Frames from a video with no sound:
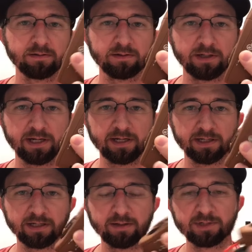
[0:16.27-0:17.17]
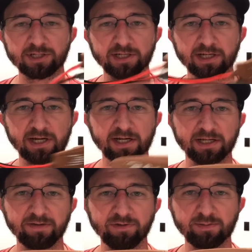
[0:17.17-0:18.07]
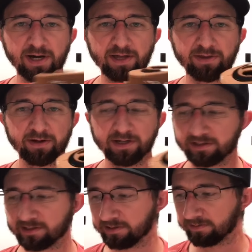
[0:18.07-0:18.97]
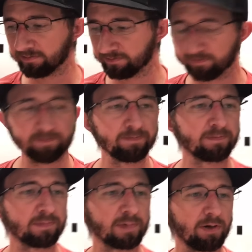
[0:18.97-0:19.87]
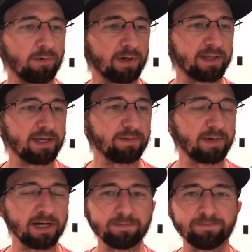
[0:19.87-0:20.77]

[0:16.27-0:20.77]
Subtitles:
and I'm just going to kind of give you my thoughts and what I think about it.